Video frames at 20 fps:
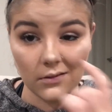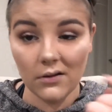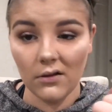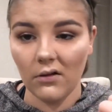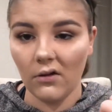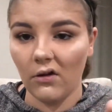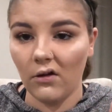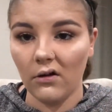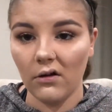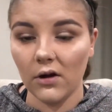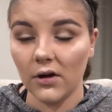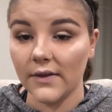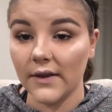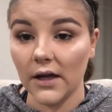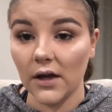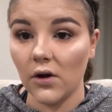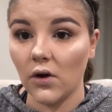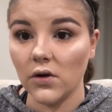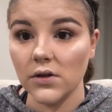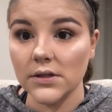oh, got
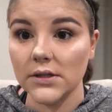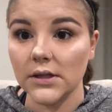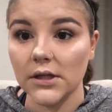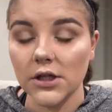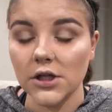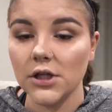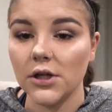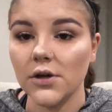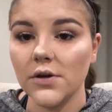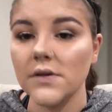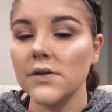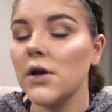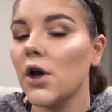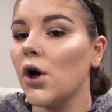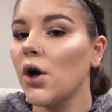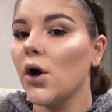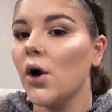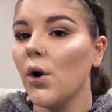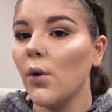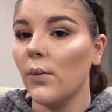that constant itchy nose.
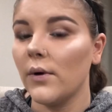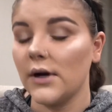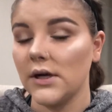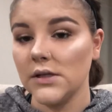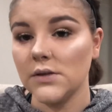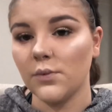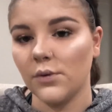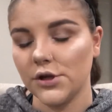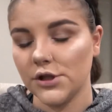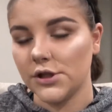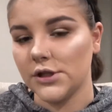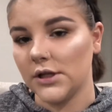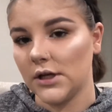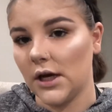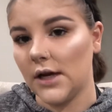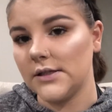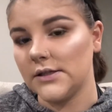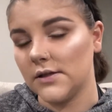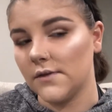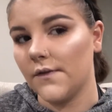When I swatched it,
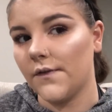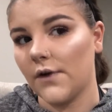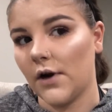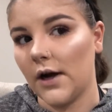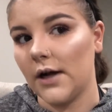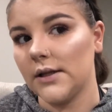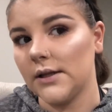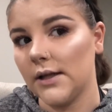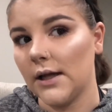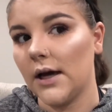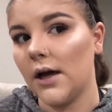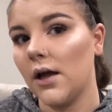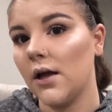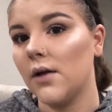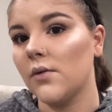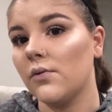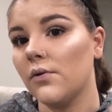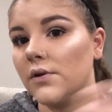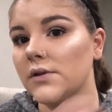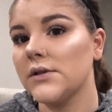I did find that
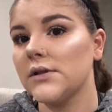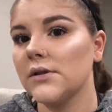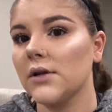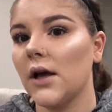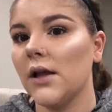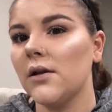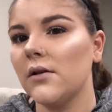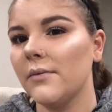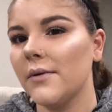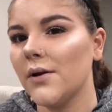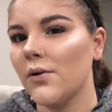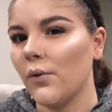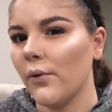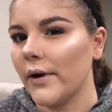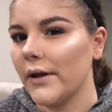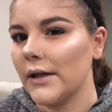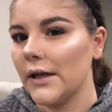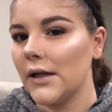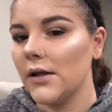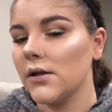it was a little bit
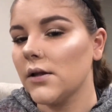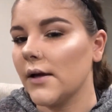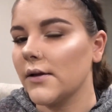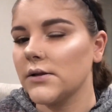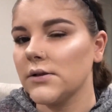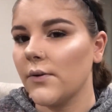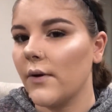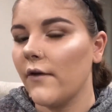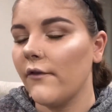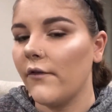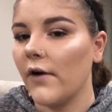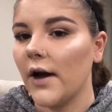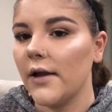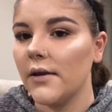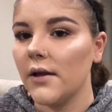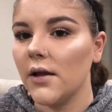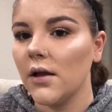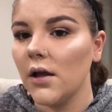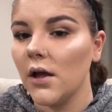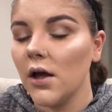oily. Like, so I find
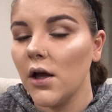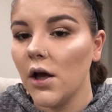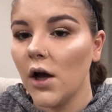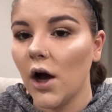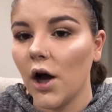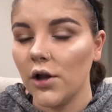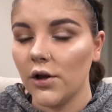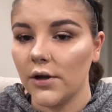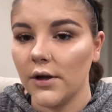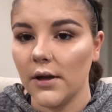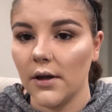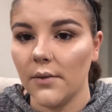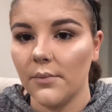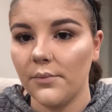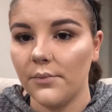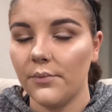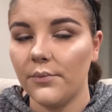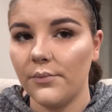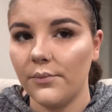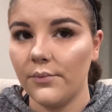that a lot of their
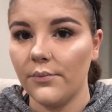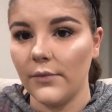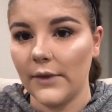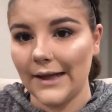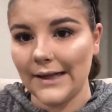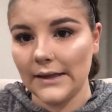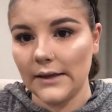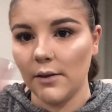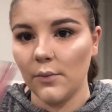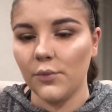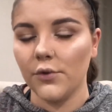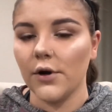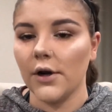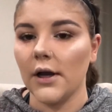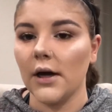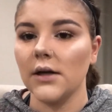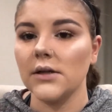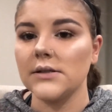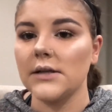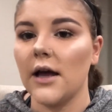like lip
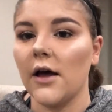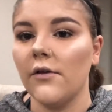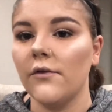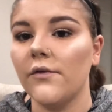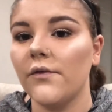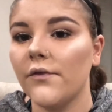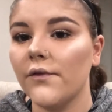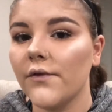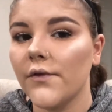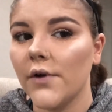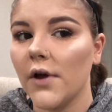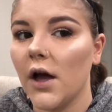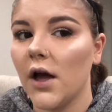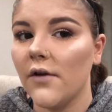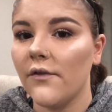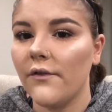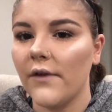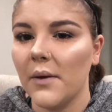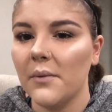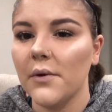products have a
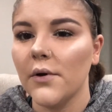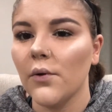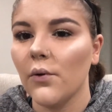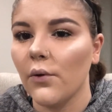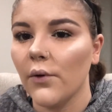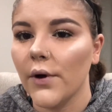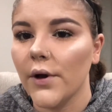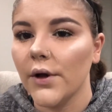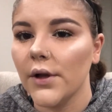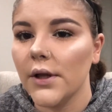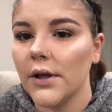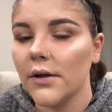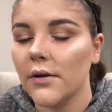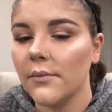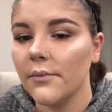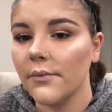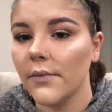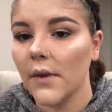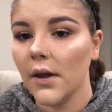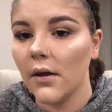fair bit of oil in them,